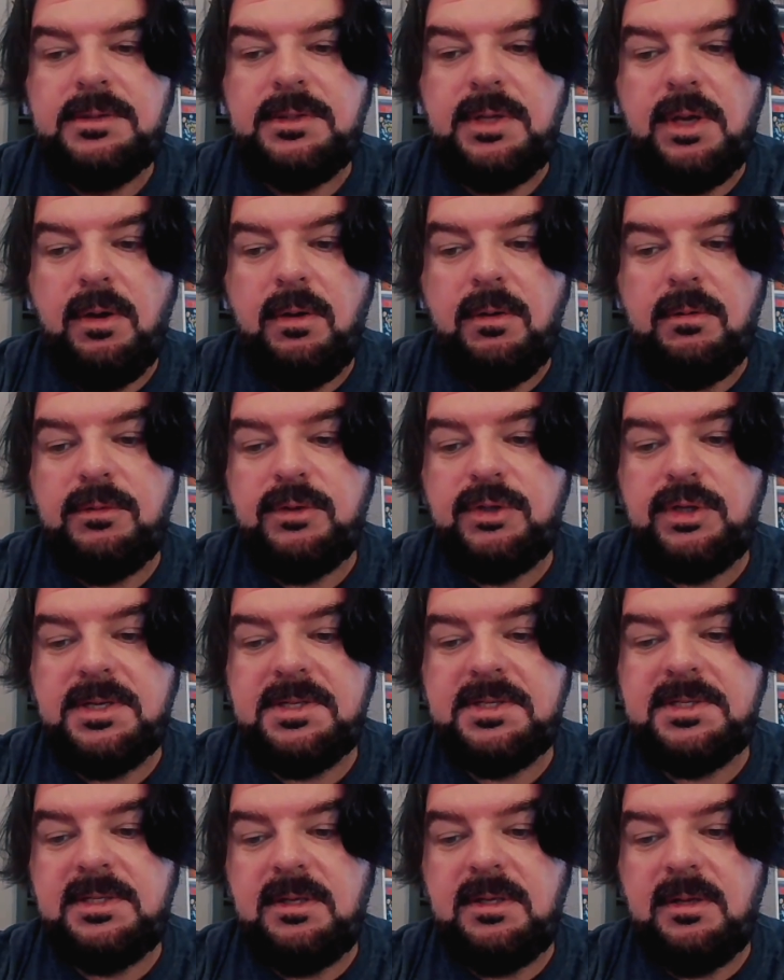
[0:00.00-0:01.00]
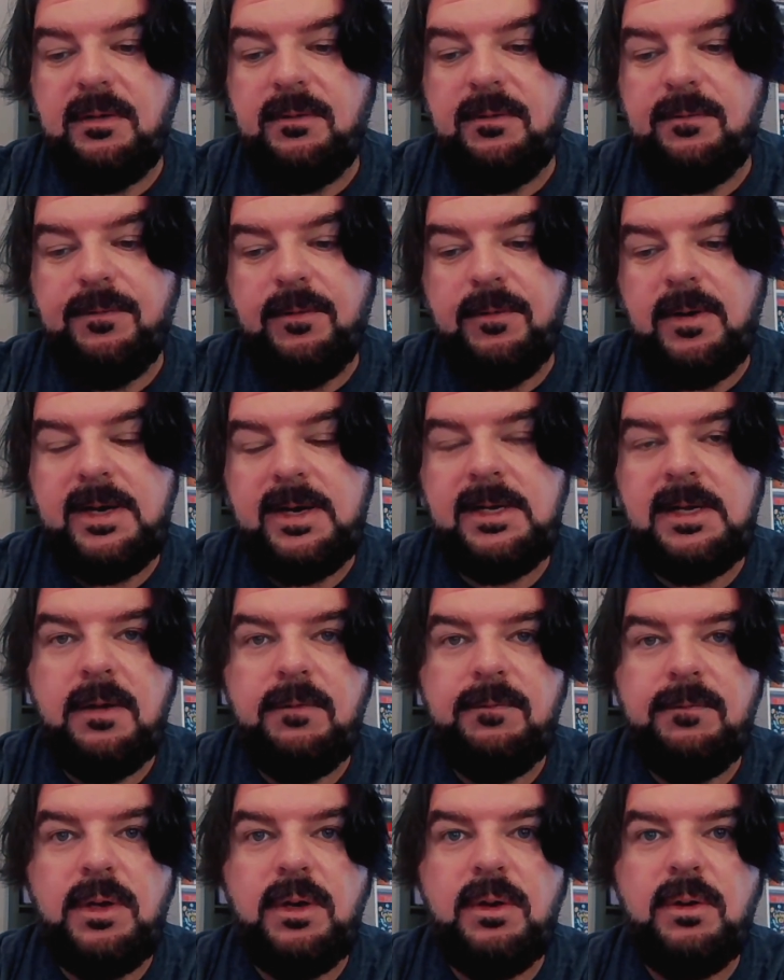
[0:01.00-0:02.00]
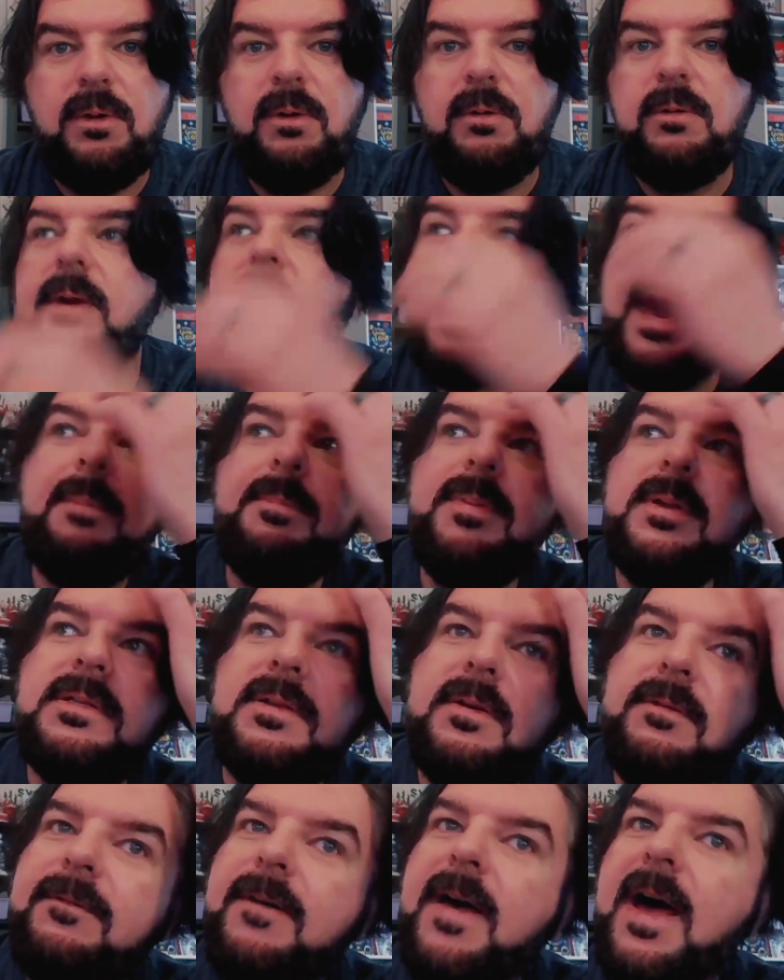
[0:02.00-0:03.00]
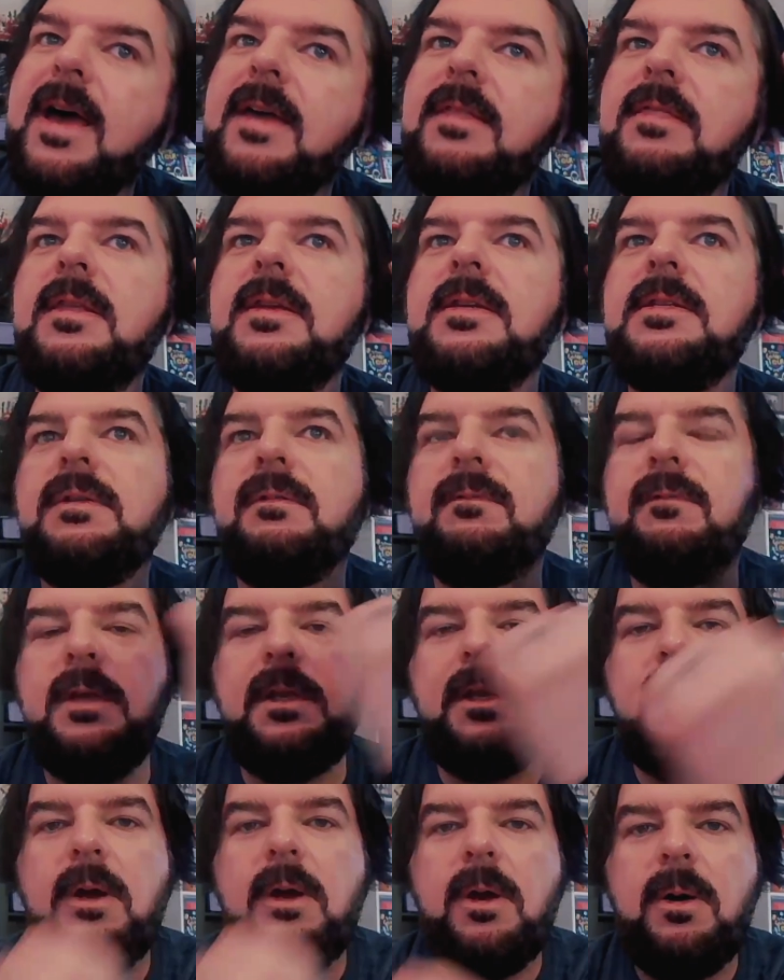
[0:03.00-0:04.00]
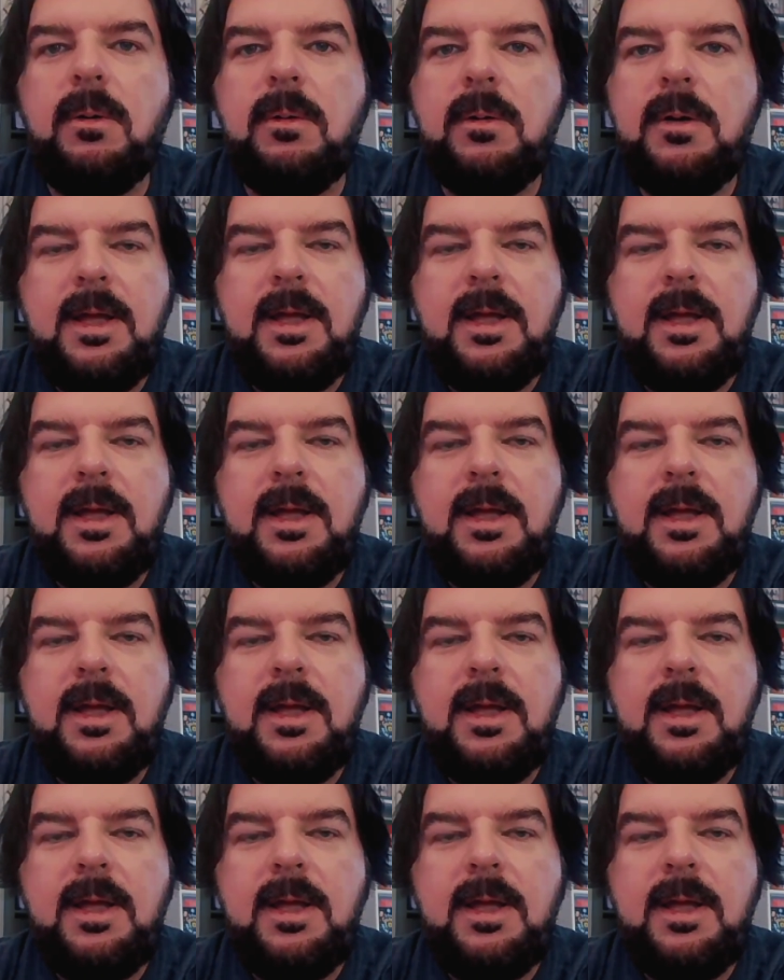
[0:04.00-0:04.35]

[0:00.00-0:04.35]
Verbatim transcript: So just for any of you who happen to find this video